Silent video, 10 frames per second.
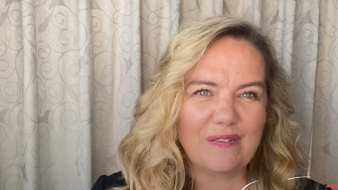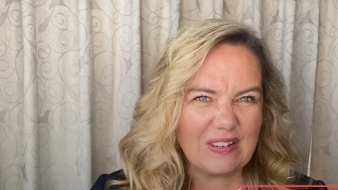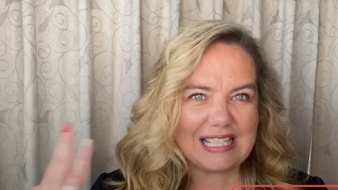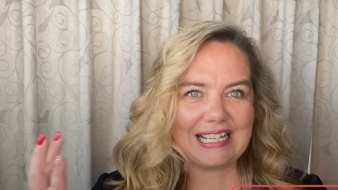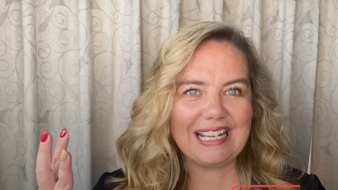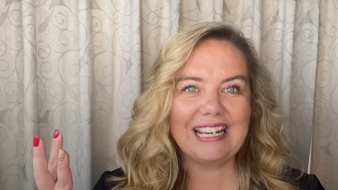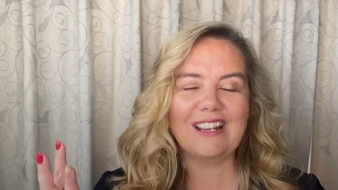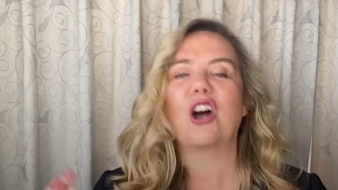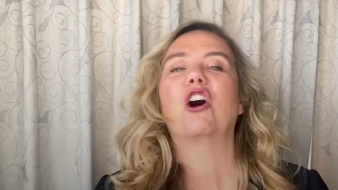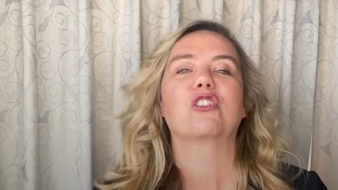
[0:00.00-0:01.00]

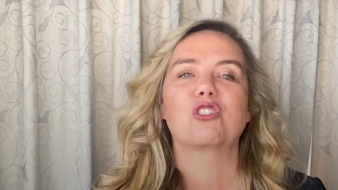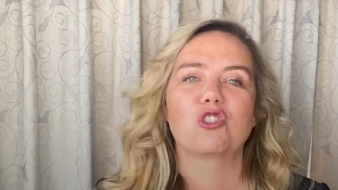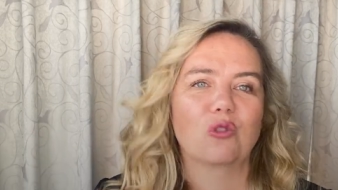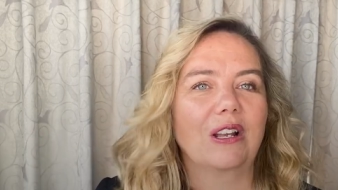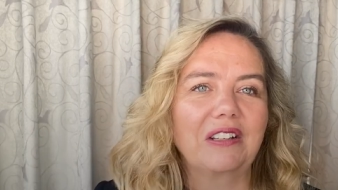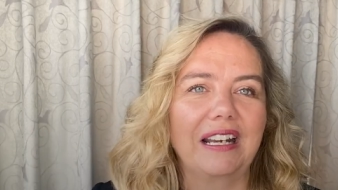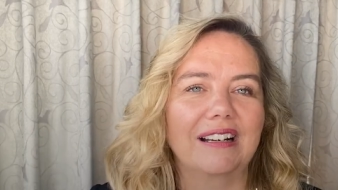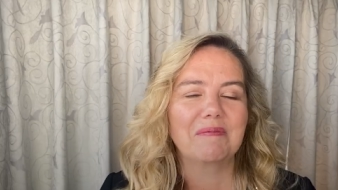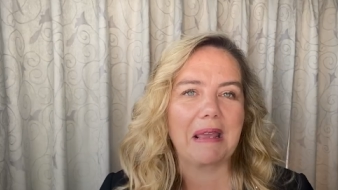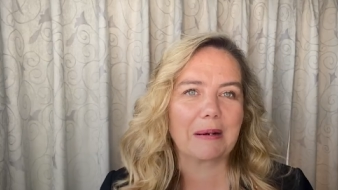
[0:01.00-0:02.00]
visiting Australia,
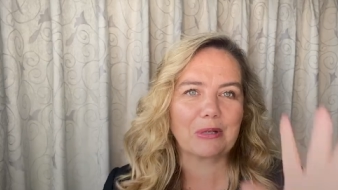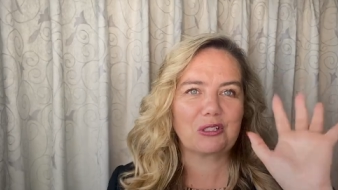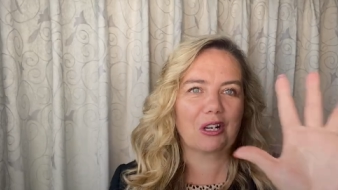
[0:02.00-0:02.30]
and I'm going to